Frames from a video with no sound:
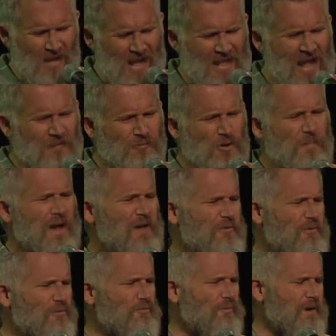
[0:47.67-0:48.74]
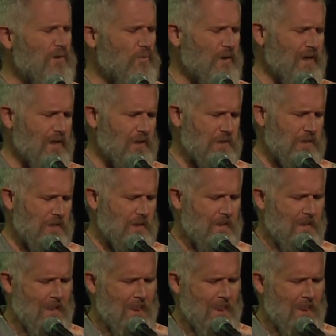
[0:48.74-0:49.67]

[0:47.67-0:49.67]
And after about 3 weeks,